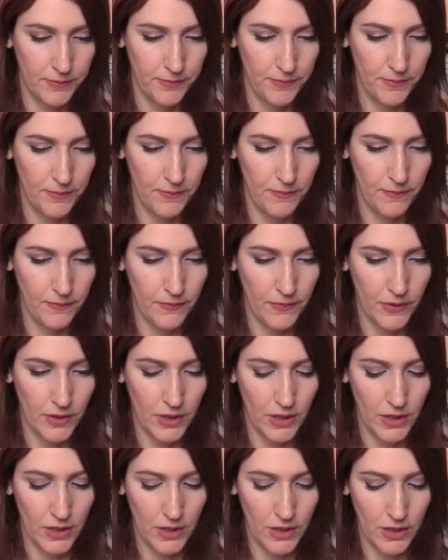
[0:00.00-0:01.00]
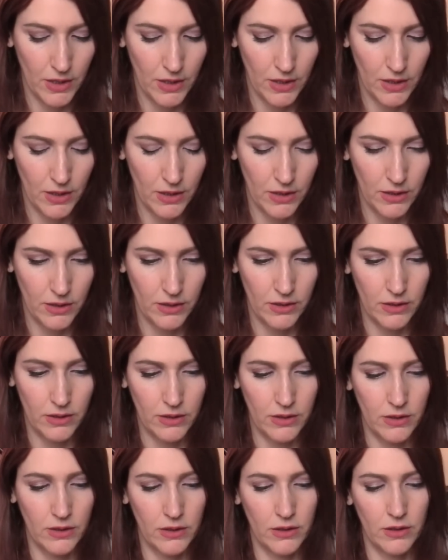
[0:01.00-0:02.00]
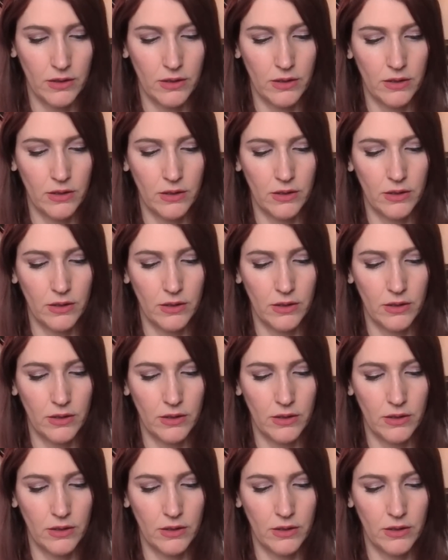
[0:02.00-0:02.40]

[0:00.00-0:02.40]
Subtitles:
(silence)